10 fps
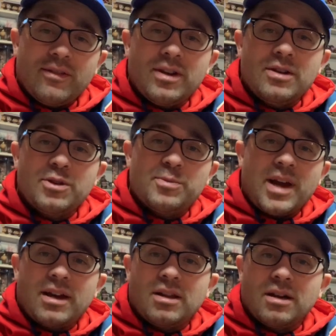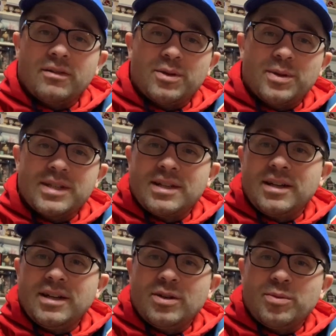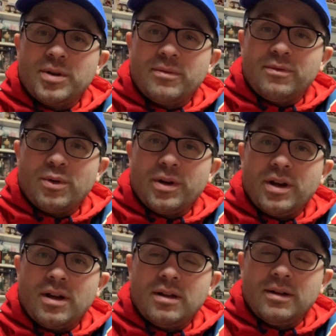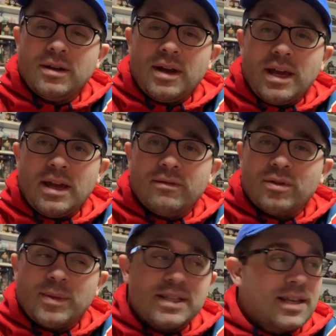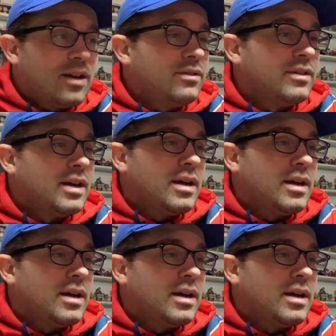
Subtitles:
a huge backlog of toys that I need to open up for y'all and for myself.